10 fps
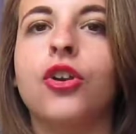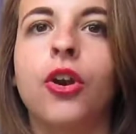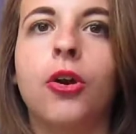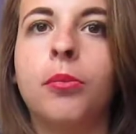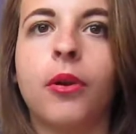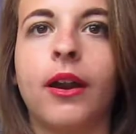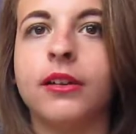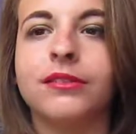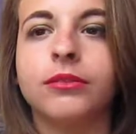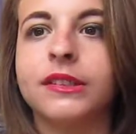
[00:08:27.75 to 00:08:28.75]
No
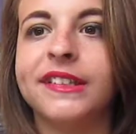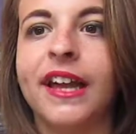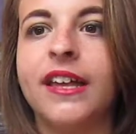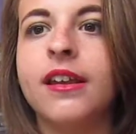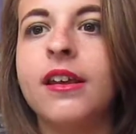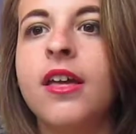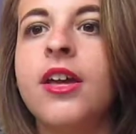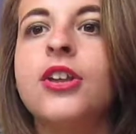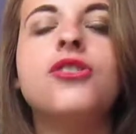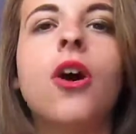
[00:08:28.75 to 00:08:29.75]
prayers were said,
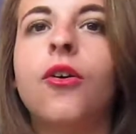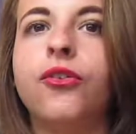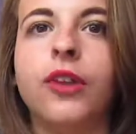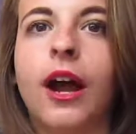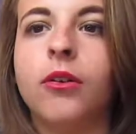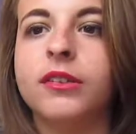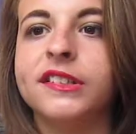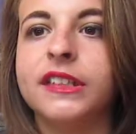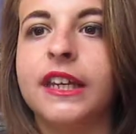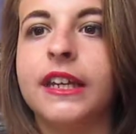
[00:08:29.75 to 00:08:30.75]
no
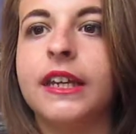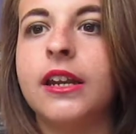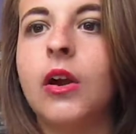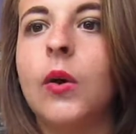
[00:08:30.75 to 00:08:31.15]
flowers laid,